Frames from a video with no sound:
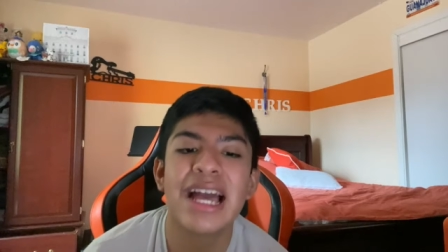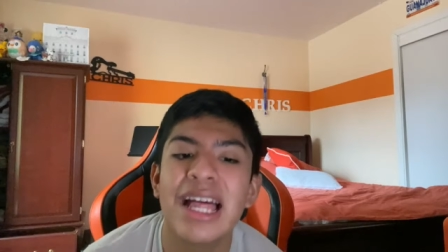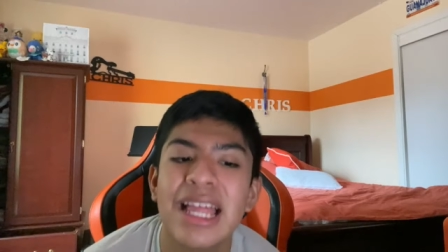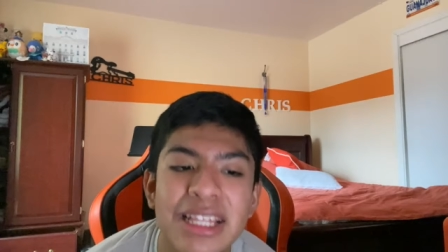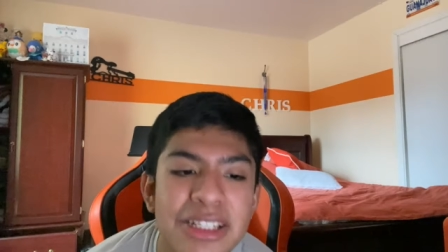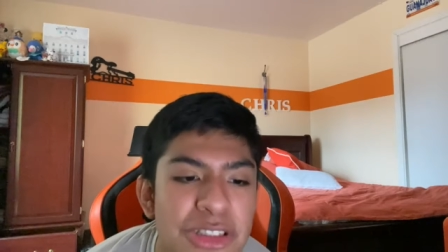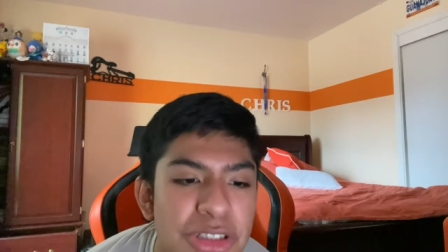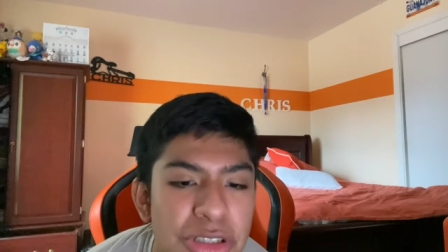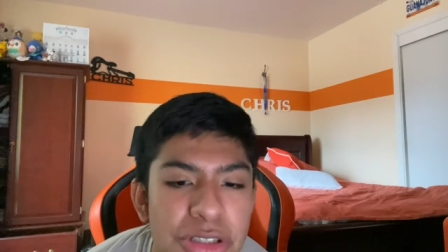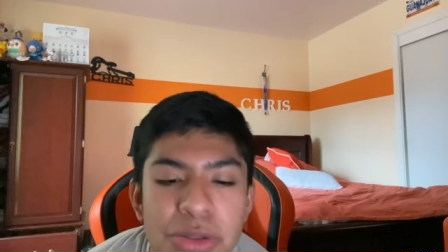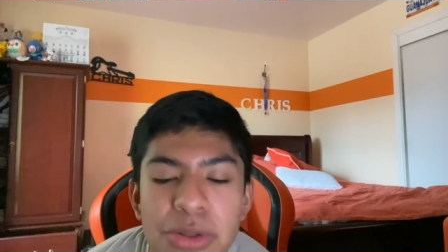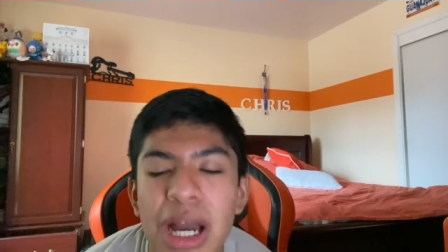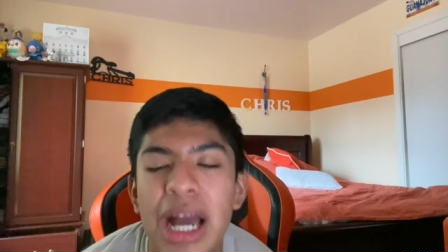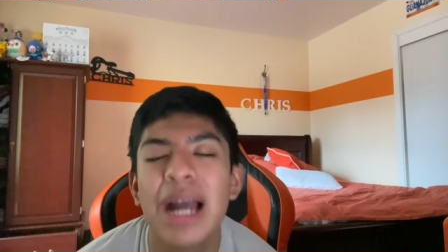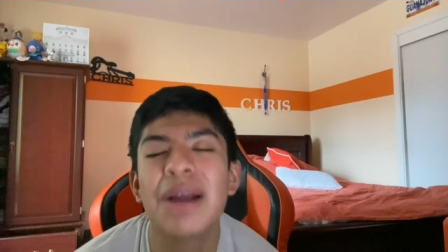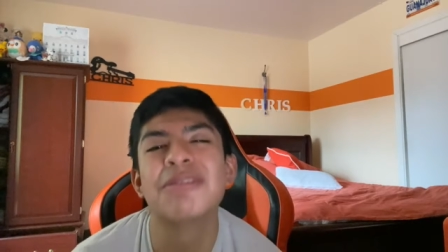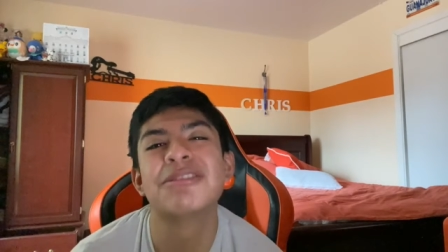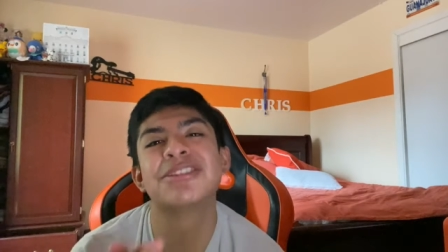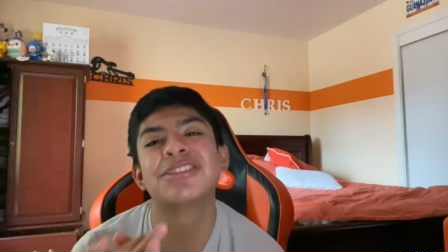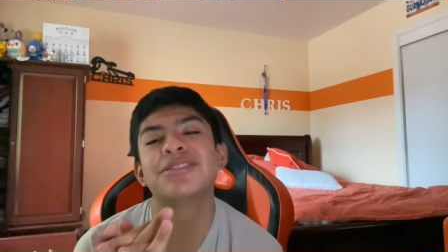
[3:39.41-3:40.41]
like two
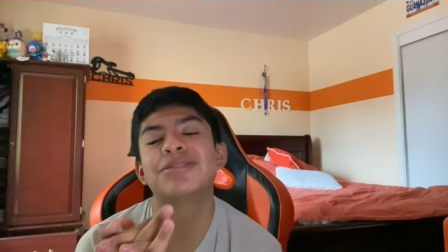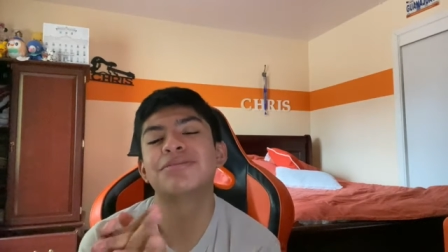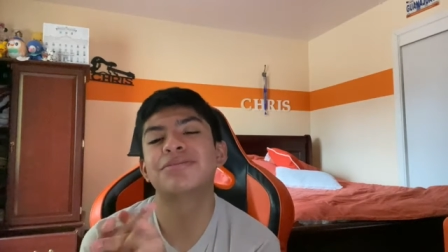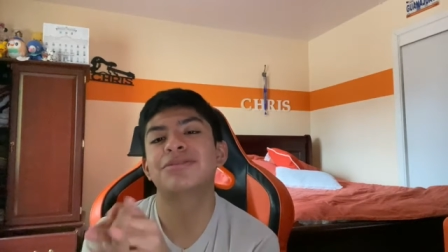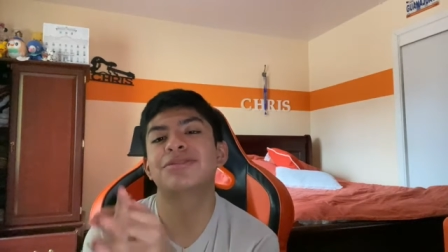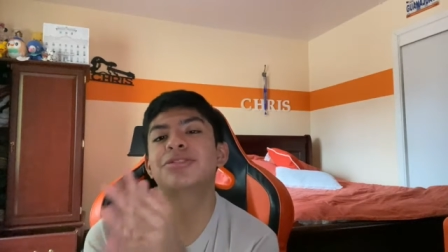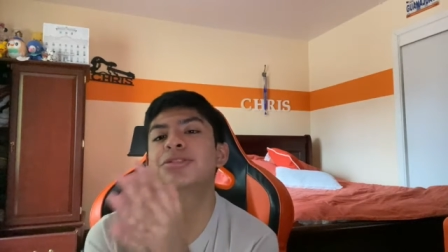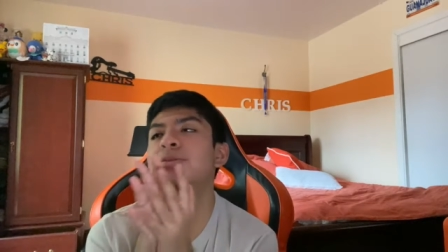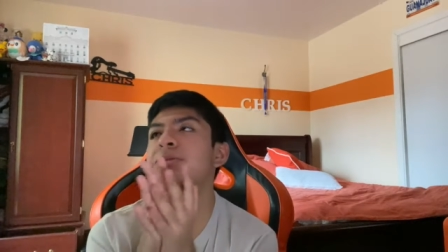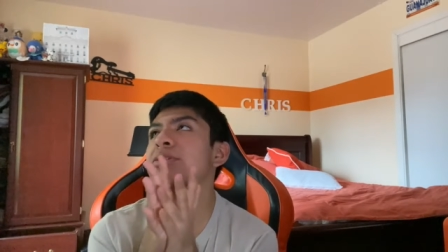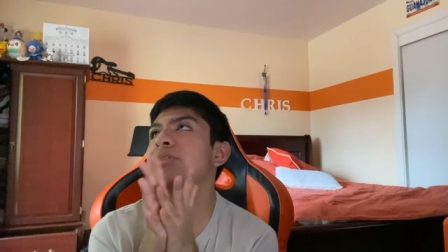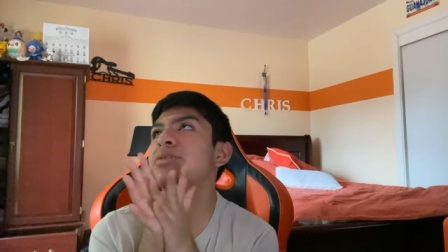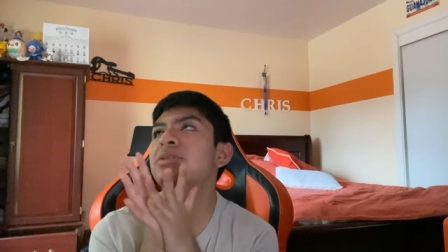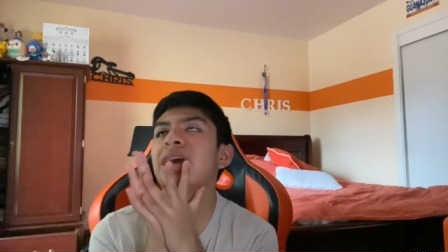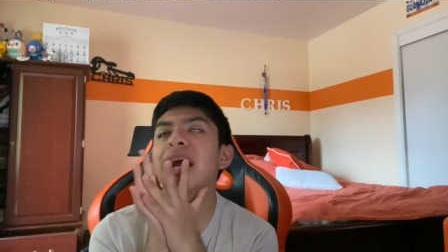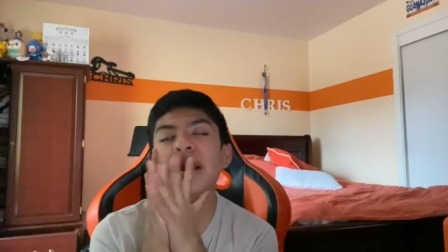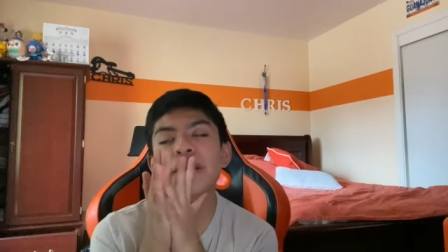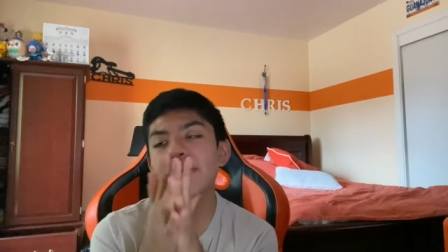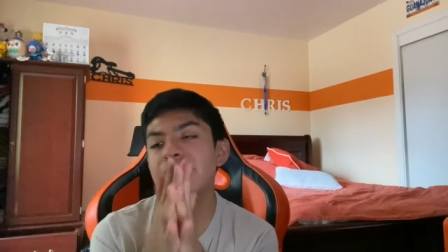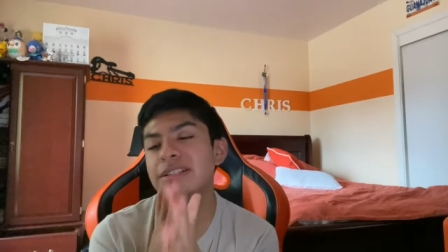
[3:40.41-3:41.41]
hours to two or three
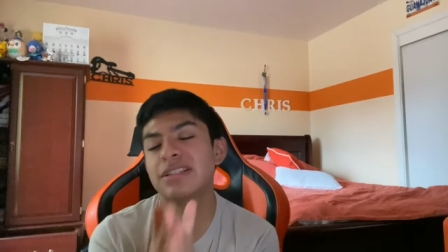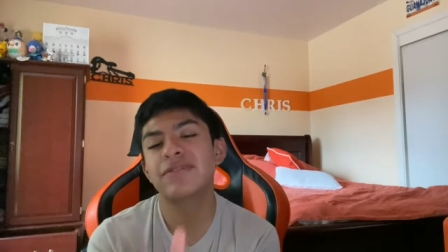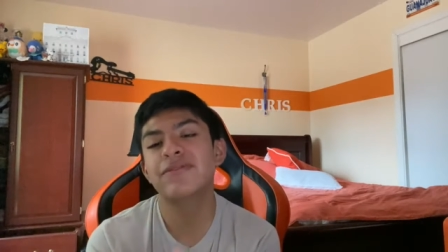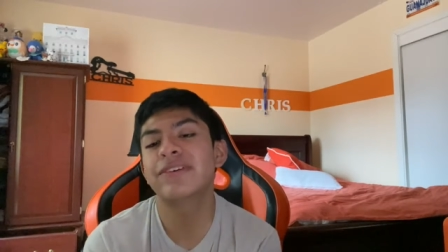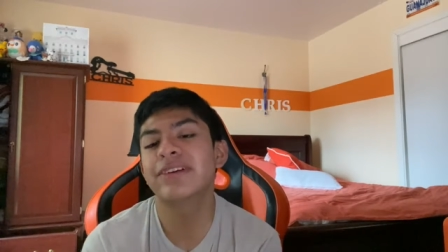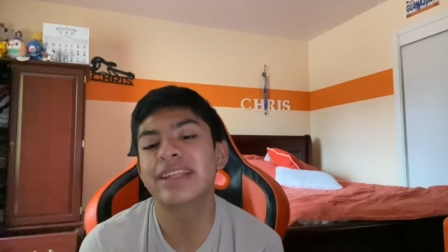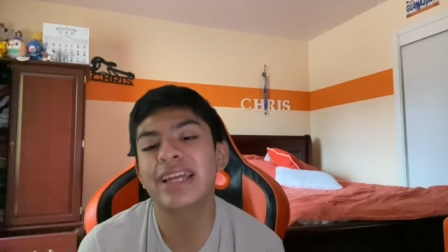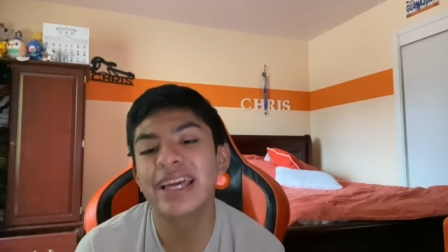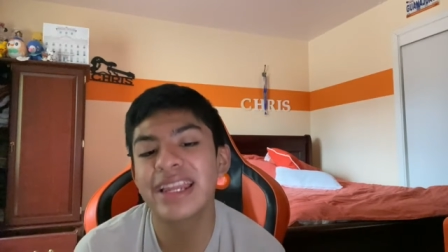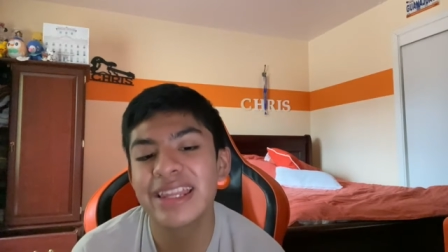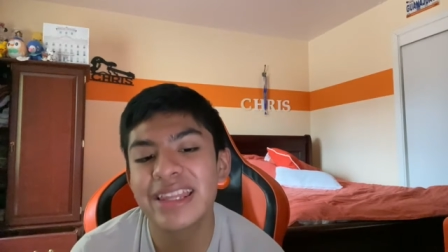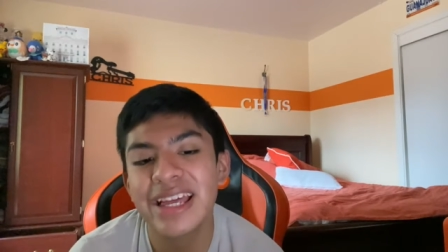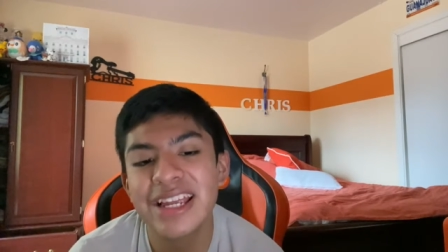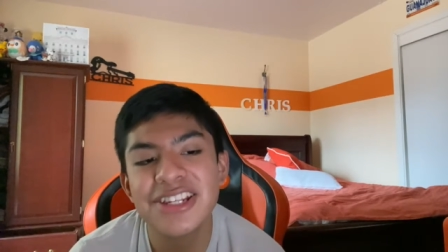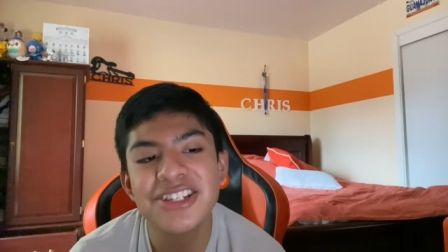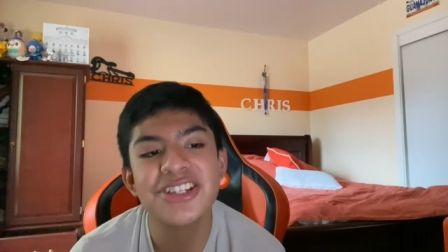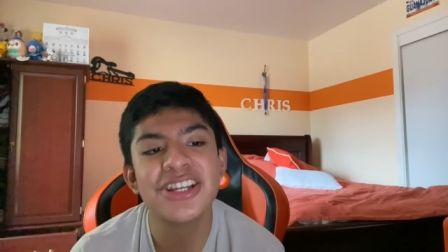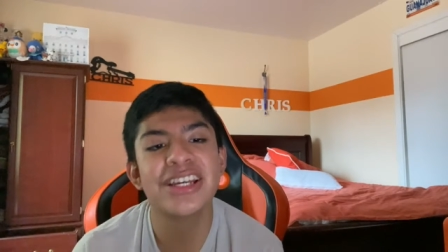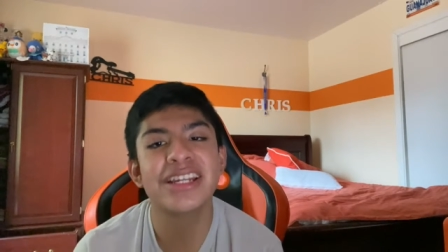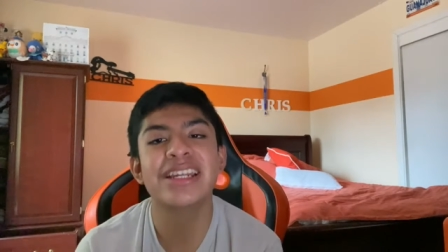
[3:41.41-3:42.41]
hours to fucking edit that
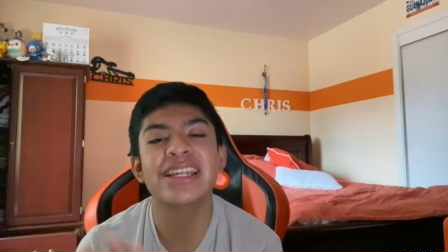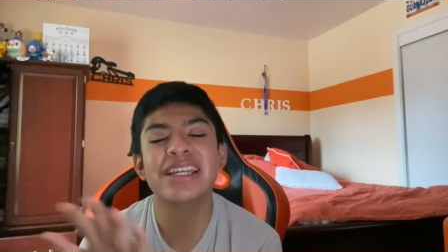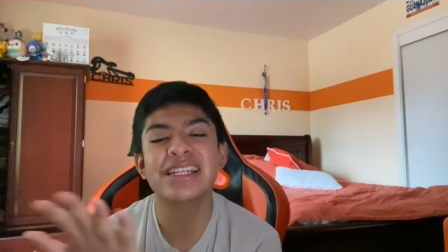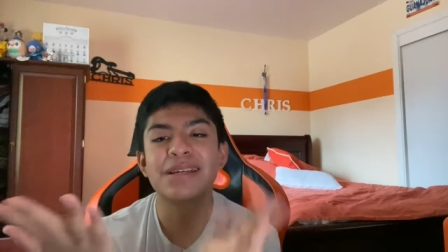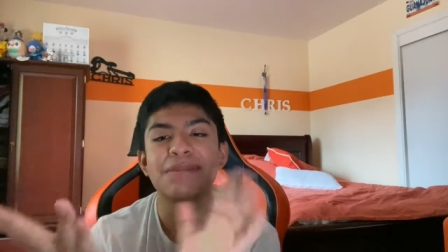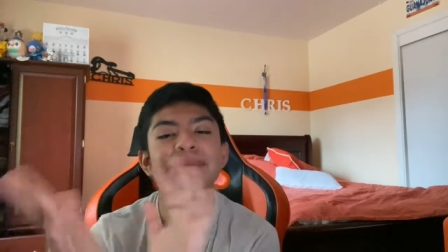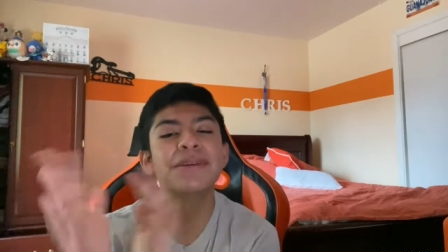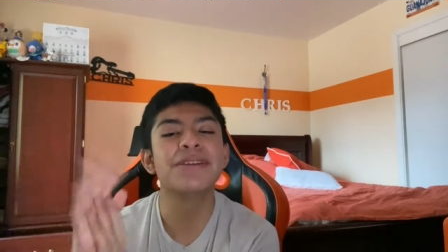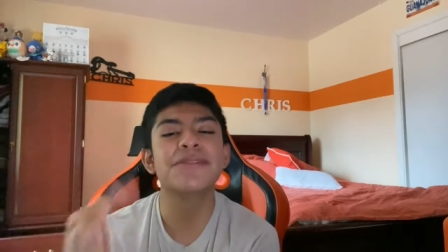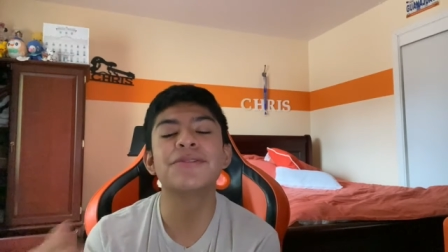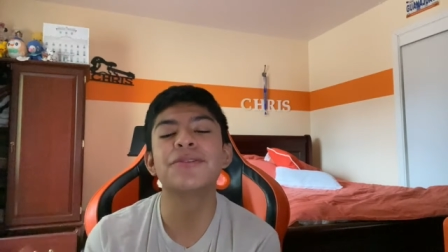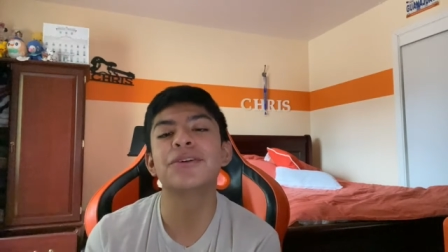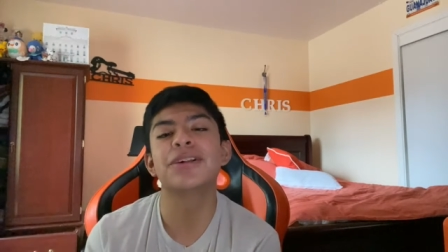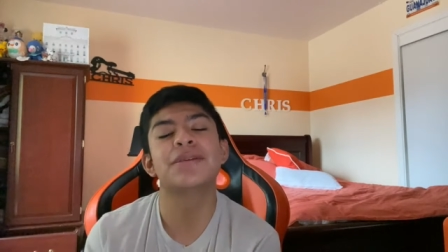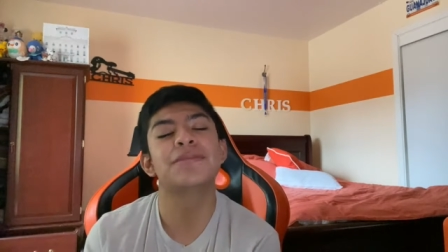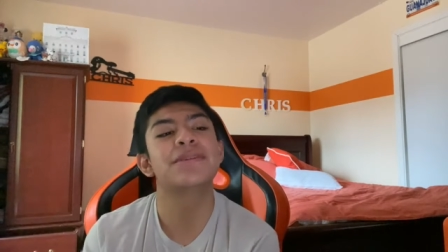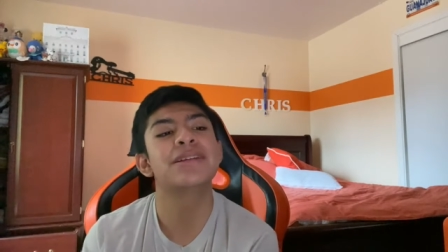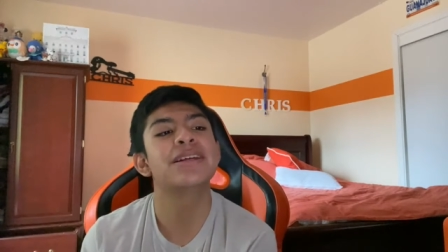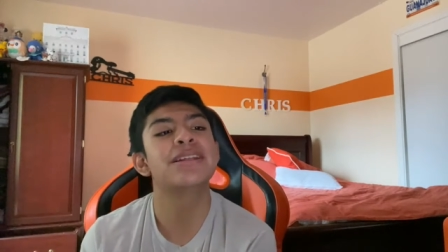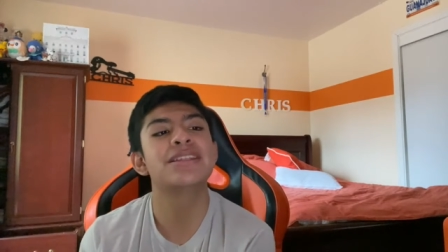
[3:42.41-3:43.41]
shit and it ended up being 40
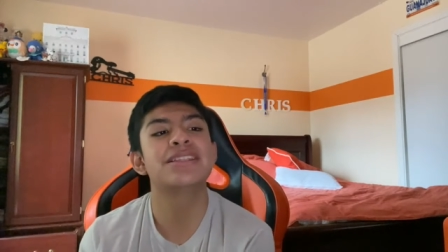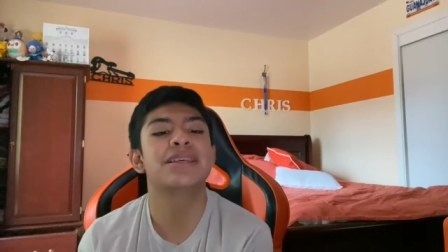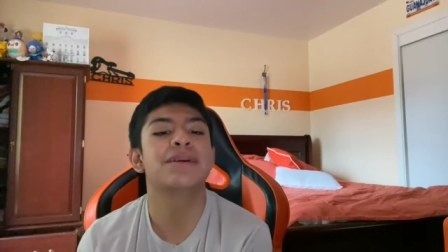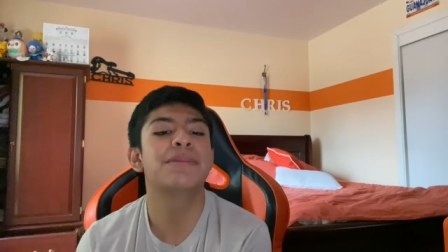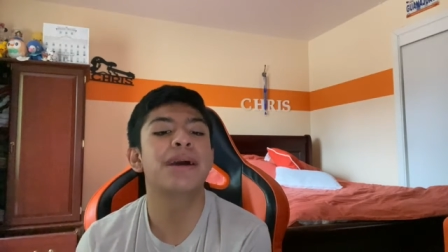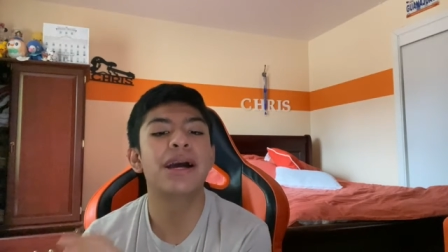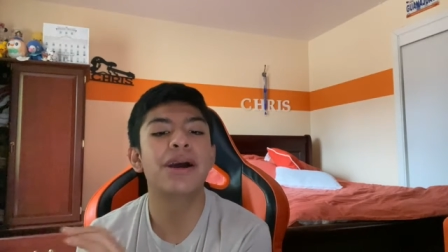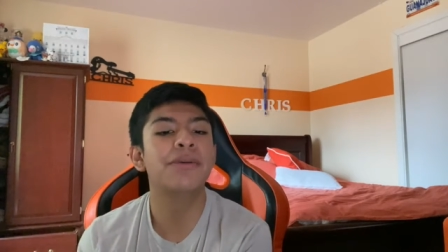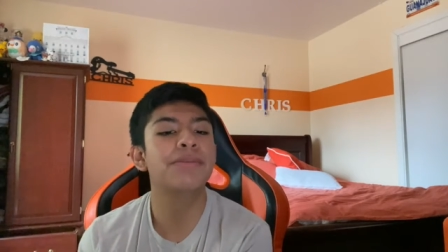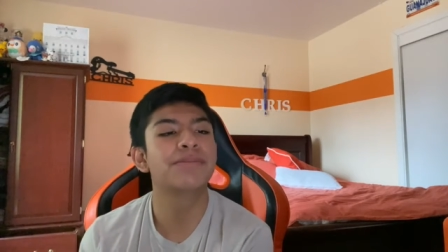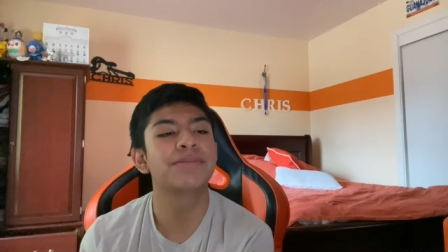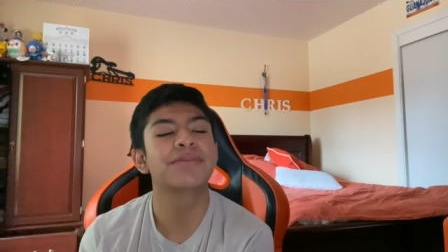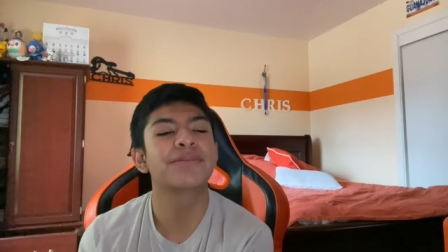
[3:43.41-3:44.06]
minutes somehow.